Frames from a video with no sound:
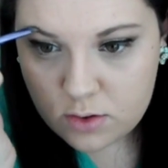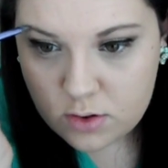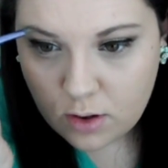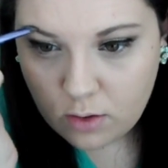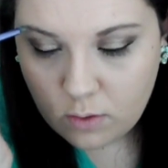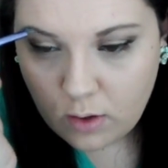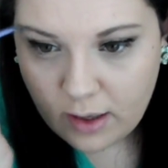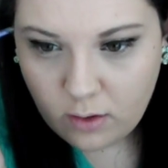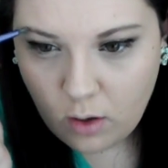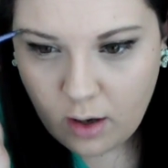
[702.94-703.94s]
So I
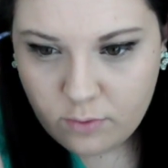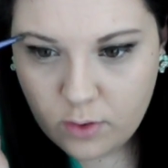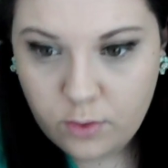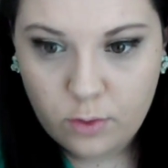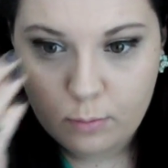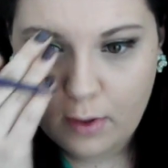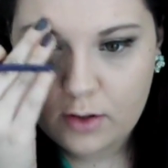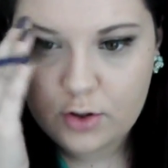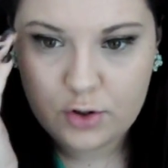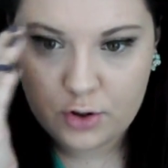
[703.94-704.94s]
don't have to do
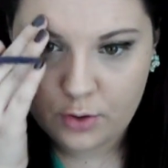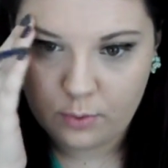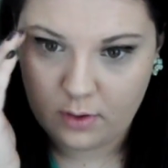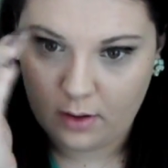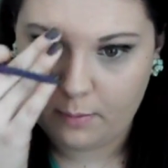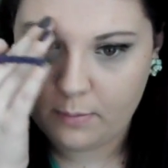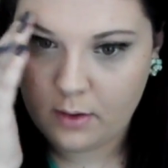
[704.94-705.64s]
much to them.